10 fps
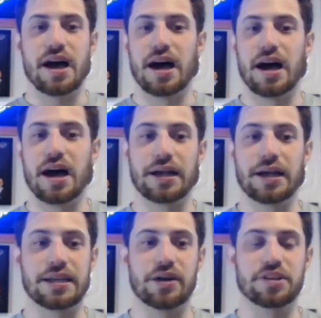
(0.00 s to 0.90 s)

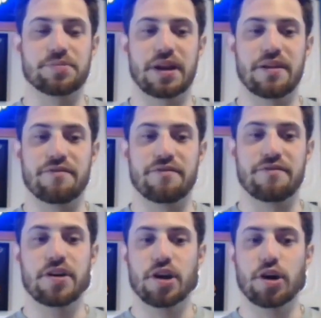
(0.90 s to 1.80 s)
He's been a
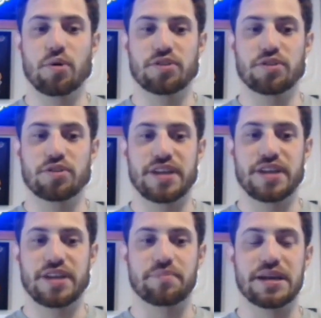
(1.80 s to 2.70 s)
very good
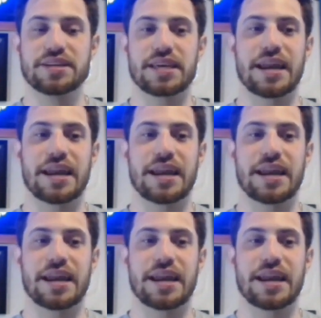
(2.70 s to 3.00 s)
rotational piece,